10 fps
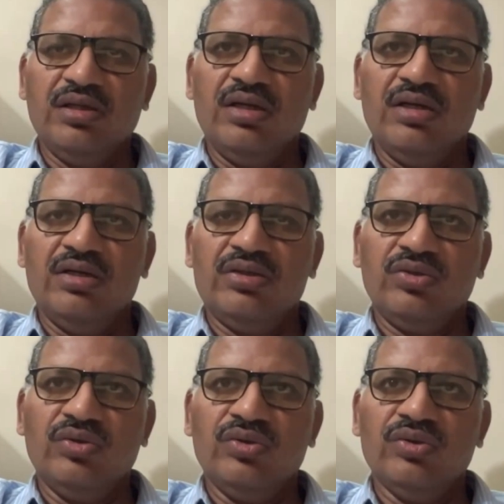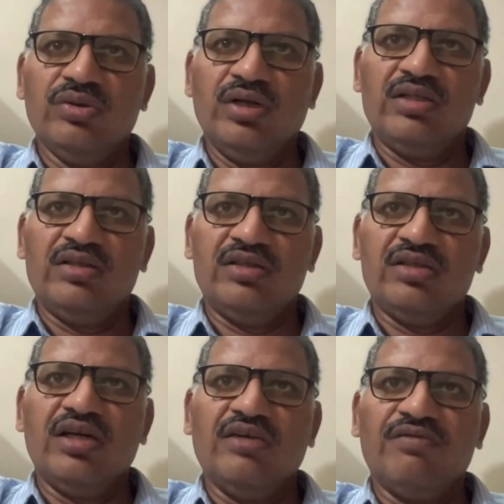Uh, so as a
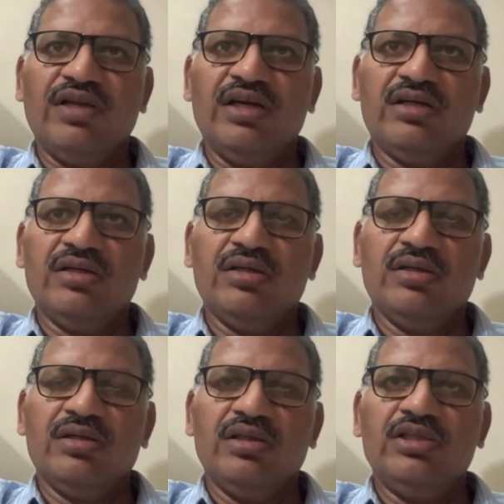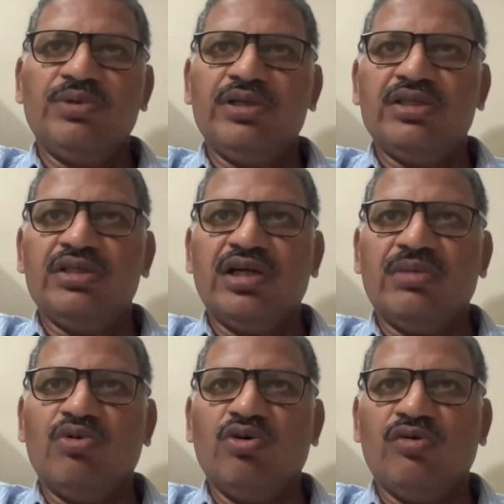result of that, these patients
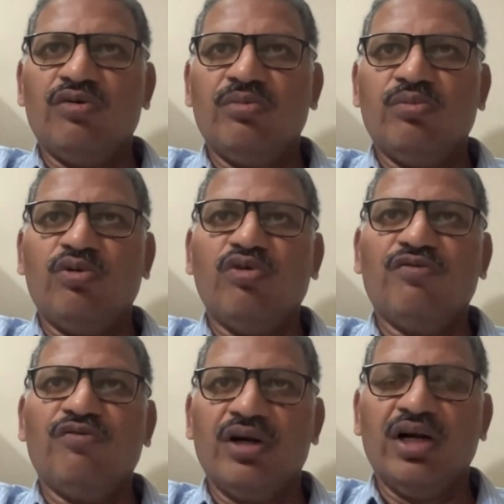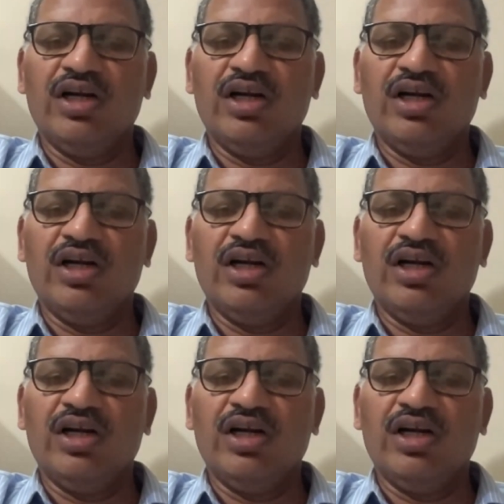are more prone for